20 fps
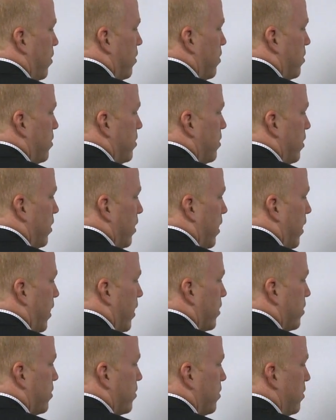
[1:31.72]

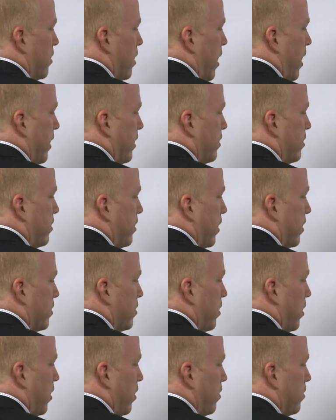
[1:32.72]

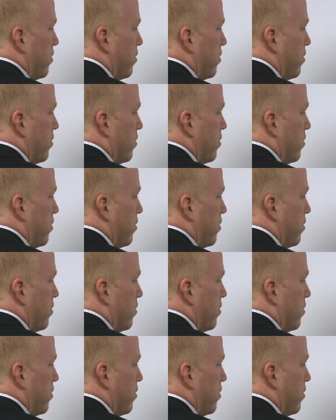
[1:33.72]
CX960.